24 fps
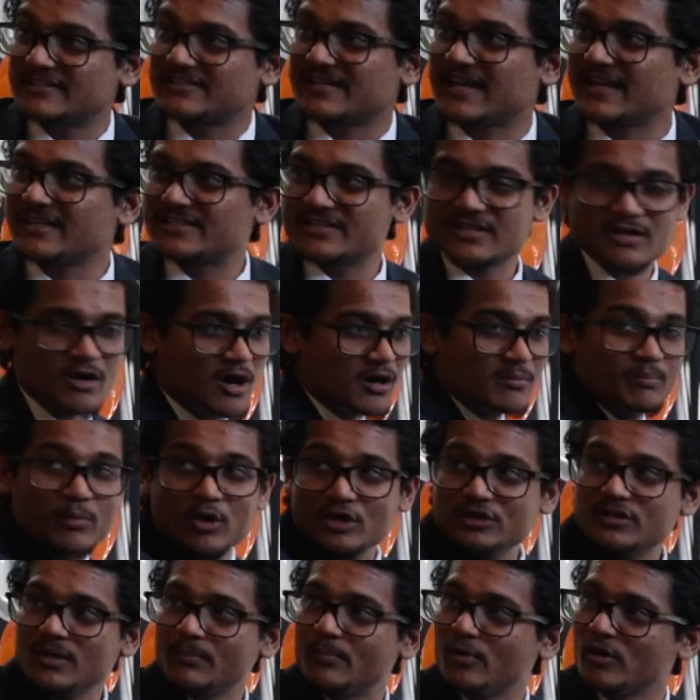to access the
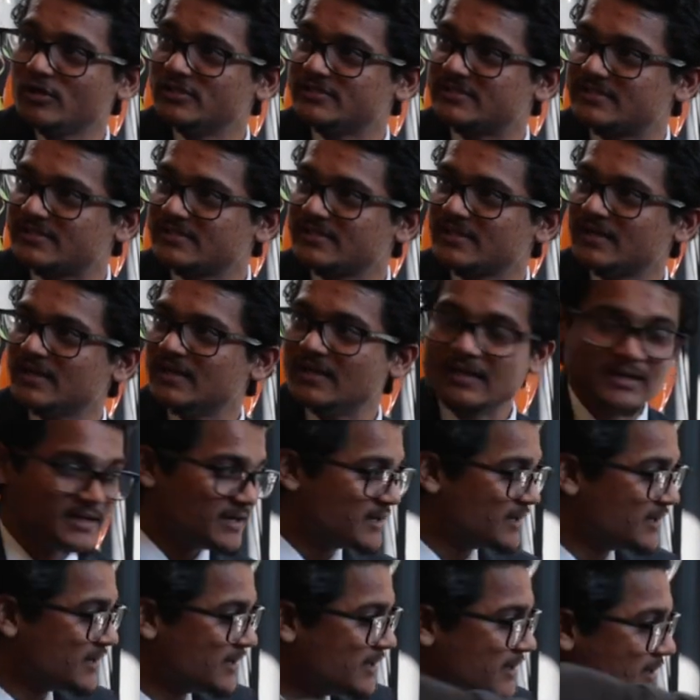college's
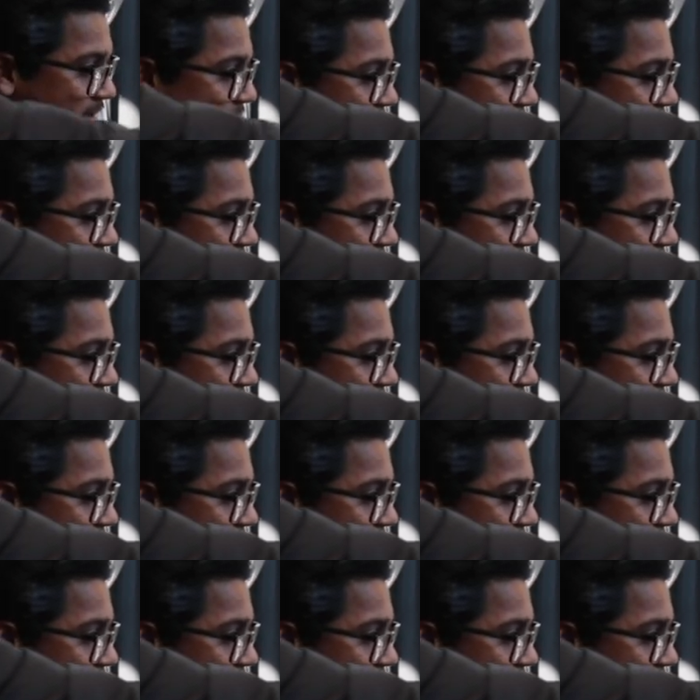infrastructure,